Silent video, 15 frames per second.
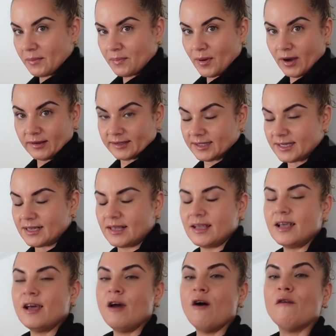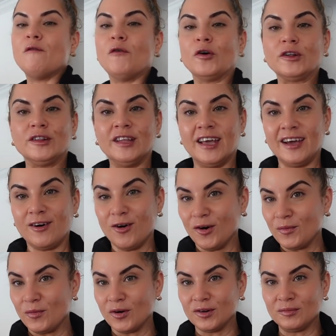butt for the
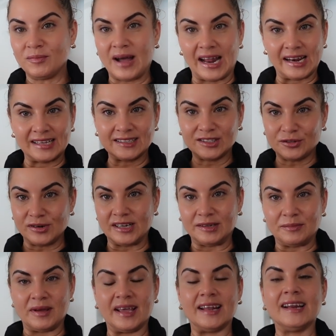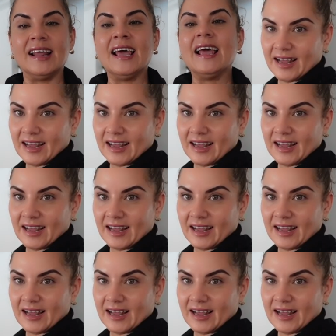hormone balance treatment.